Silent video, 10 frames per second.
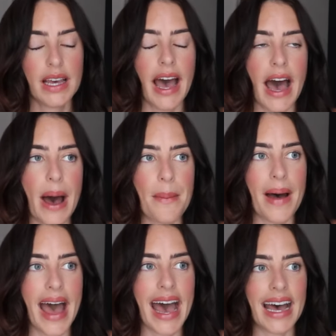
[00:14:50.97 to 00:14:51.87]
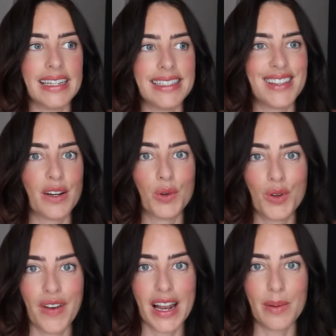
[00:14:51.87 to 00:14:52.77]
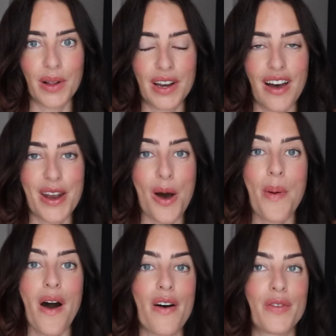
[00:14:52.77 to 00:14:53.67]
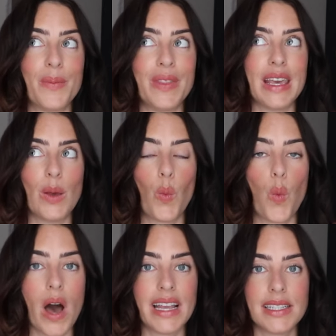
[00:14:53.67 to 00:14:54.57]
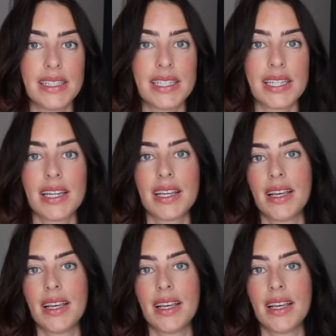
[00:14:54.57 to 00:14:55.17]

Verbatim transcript: and they're all available online apart from the white